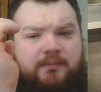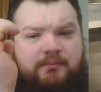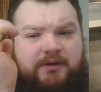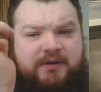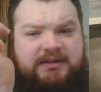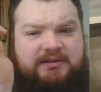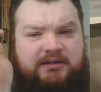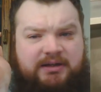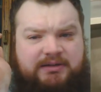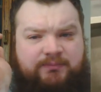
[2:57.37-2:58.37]
my wrist
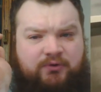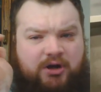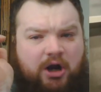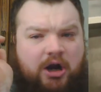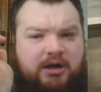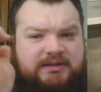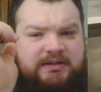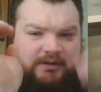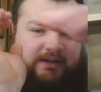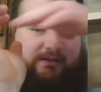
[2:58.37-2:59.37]
is more caught
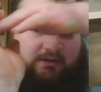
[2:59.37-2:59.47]
like